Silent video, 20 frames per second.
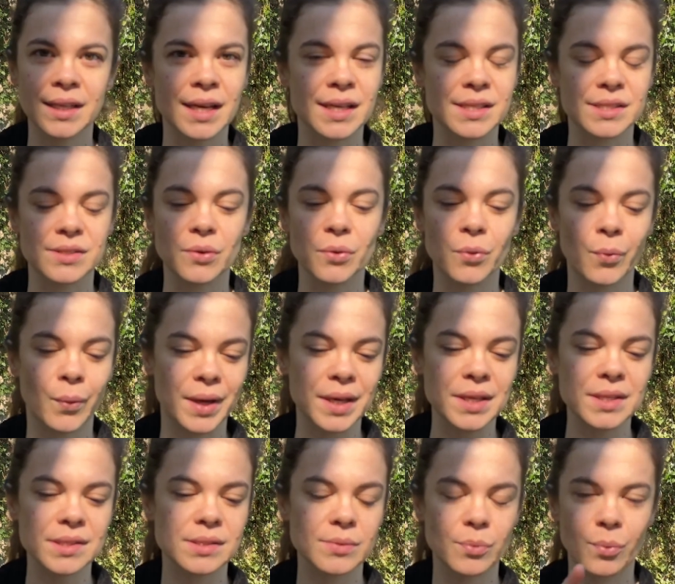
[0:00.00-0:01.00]
as
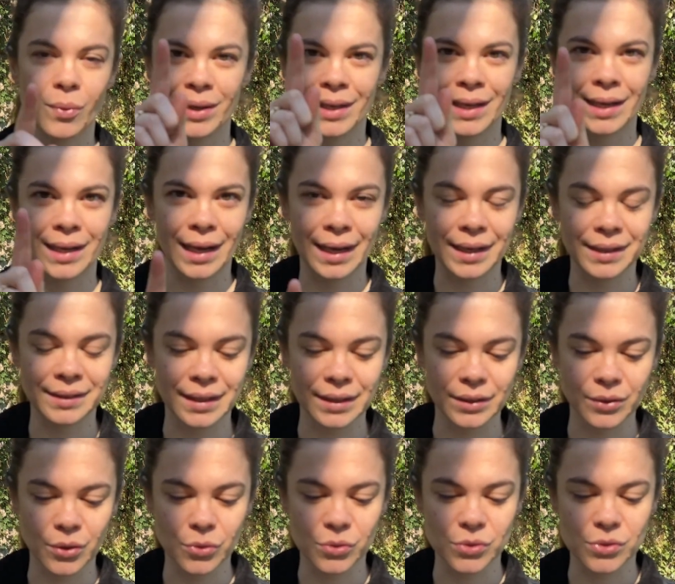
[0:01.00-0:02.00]
always, one line that
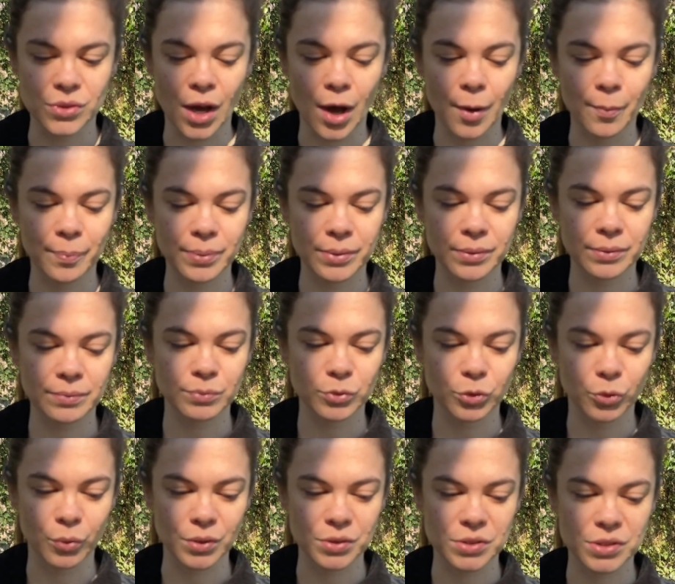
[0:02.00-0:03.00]
goes up
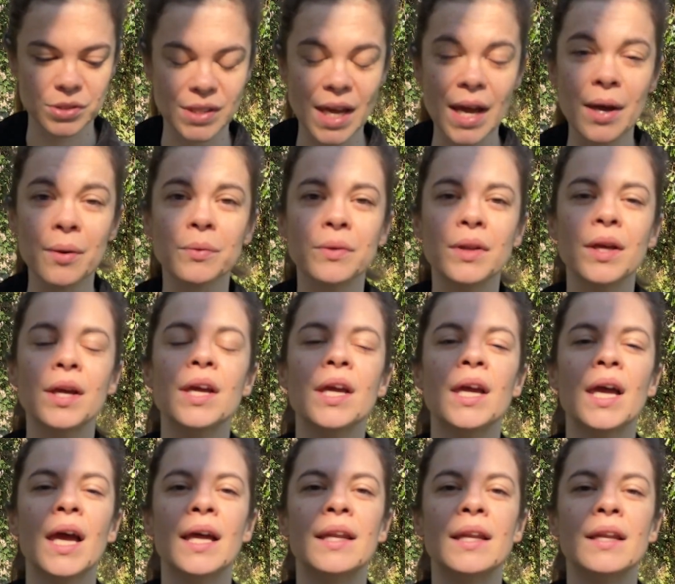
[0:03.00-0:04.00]
towards down,
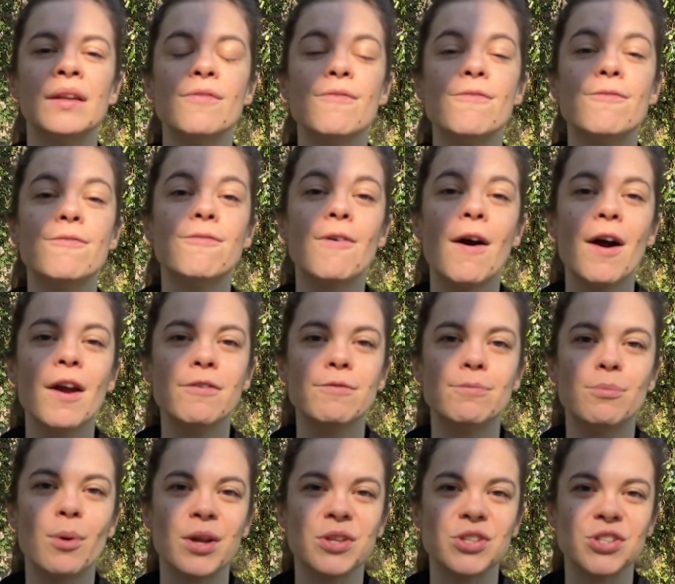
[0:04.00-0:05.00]
and then 5
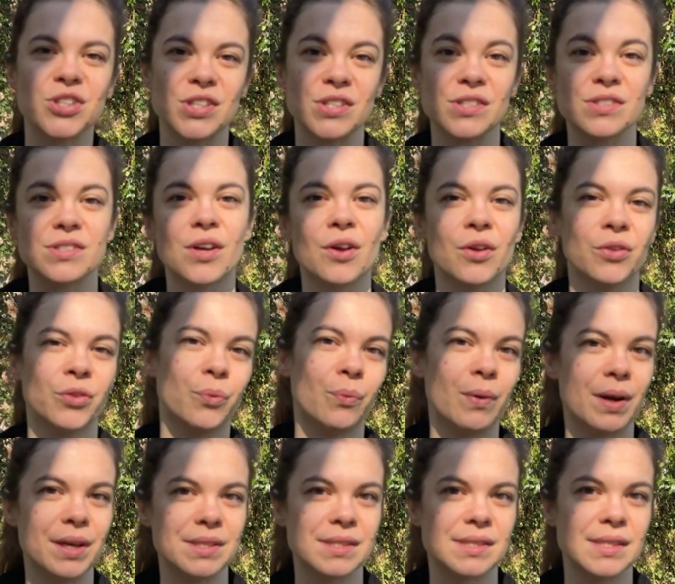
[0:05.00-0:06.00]
branches on the
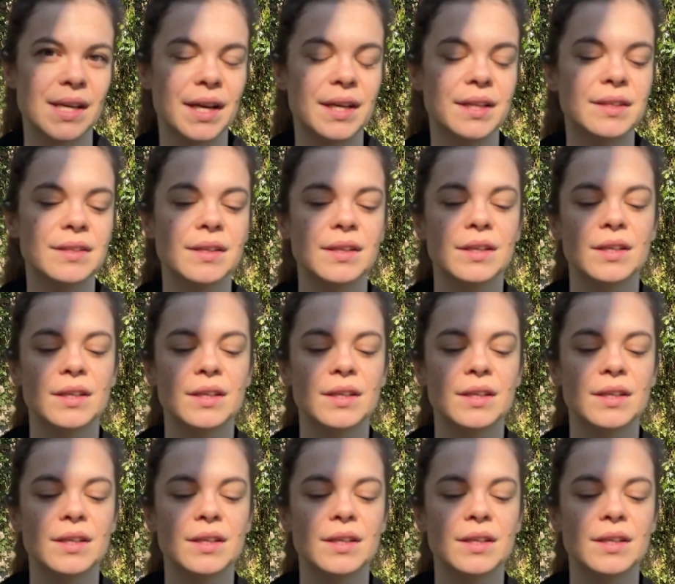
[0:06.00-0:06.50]
right side,